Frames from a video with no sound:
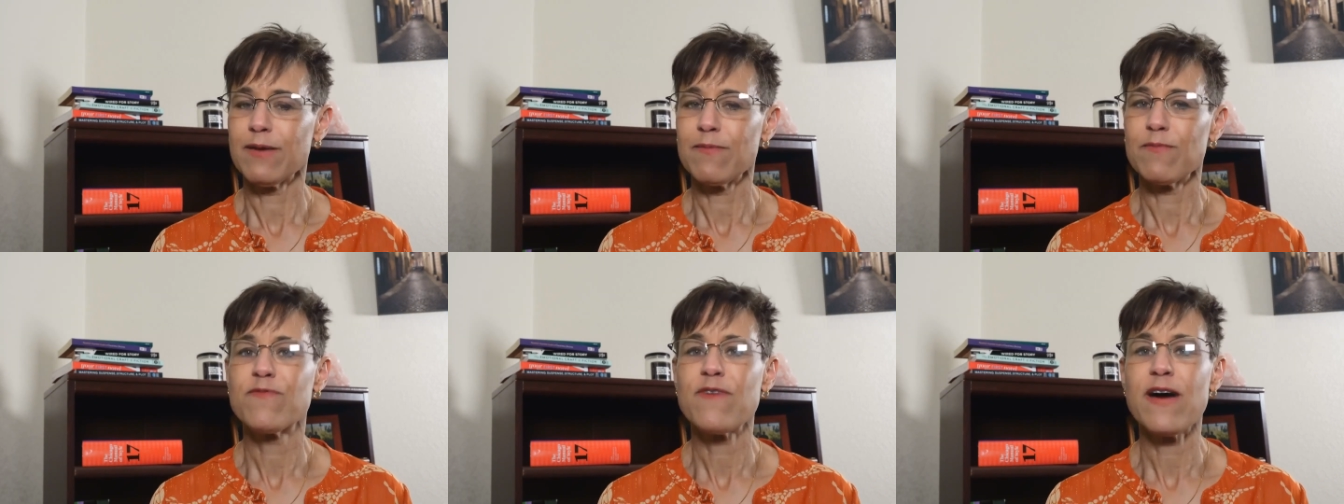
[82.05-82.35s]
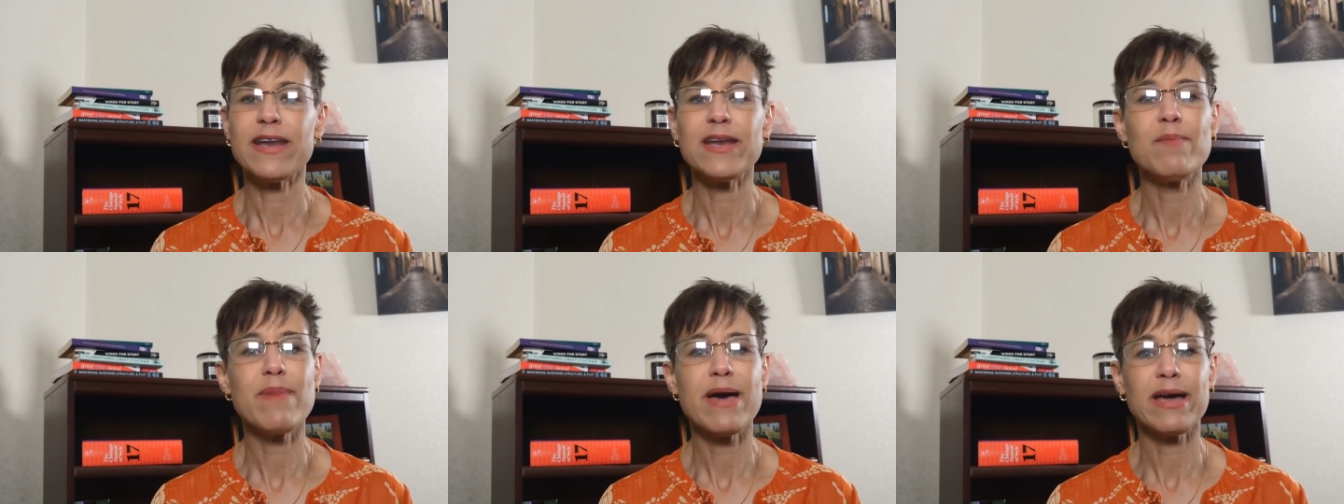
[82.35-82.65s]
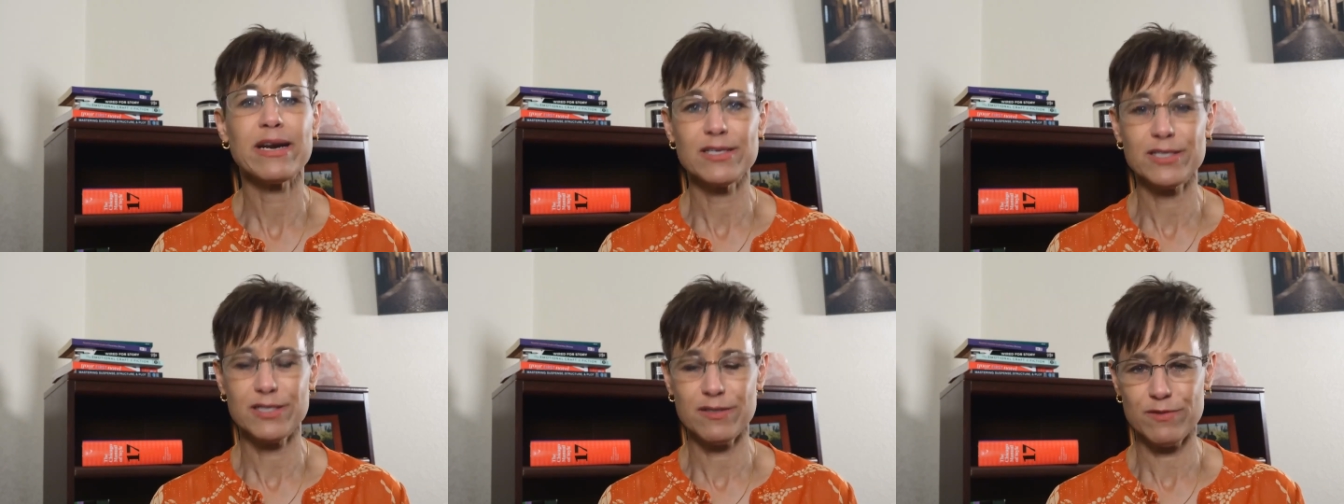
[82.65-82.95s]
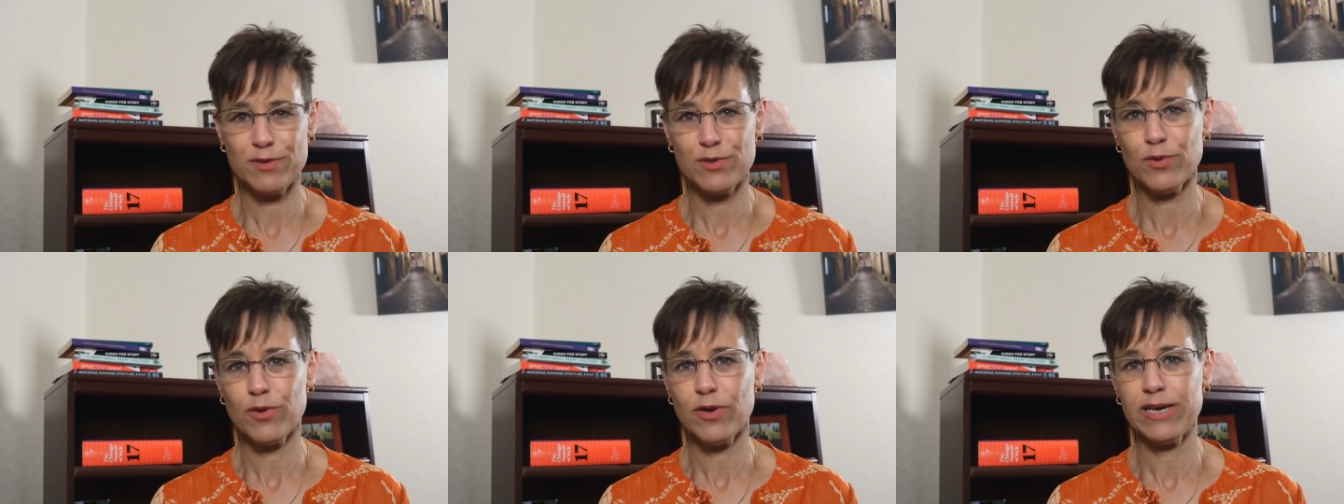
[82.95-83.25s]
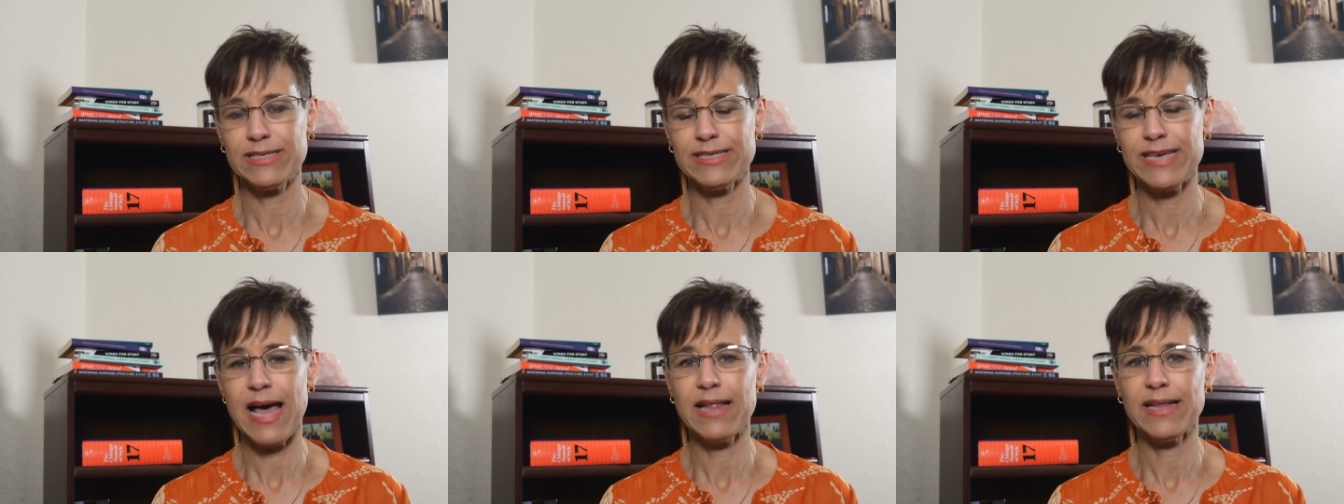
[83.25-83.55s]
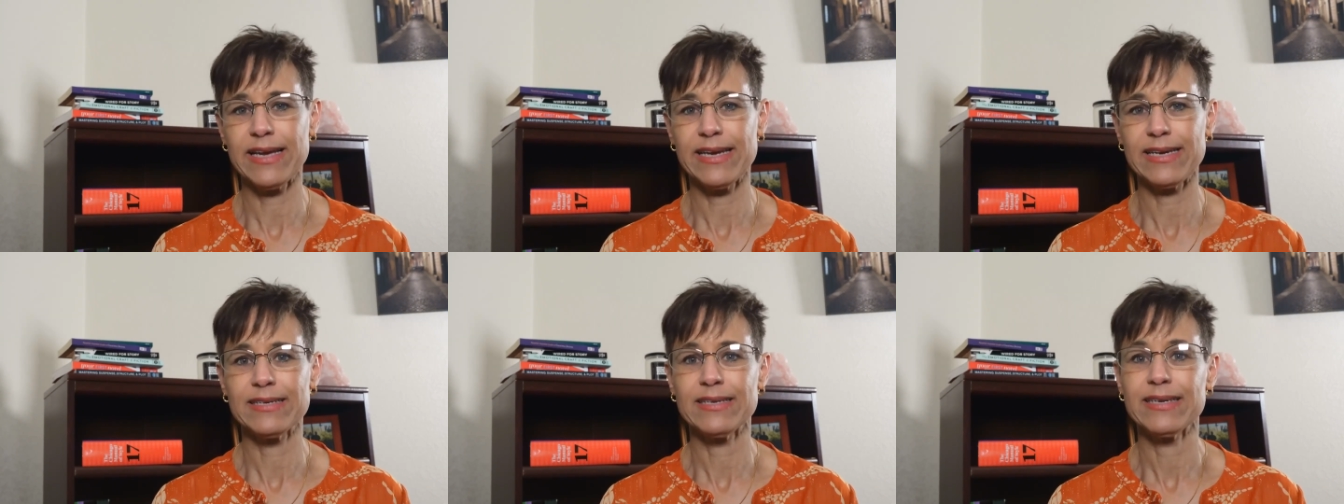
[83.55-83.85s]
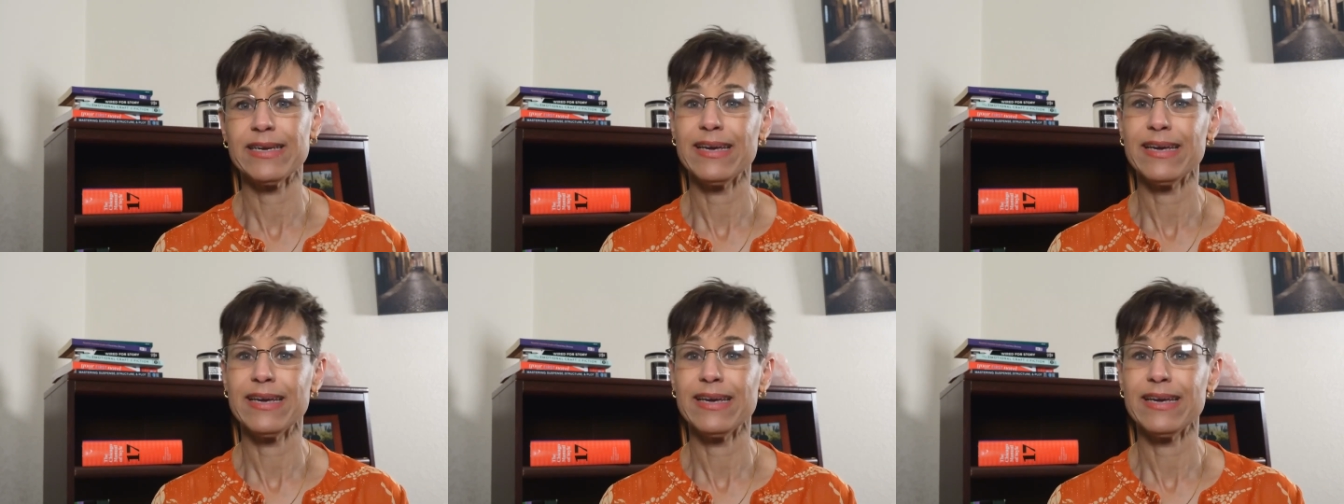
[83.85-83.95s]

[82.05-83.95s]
some fundamentals of storytelling.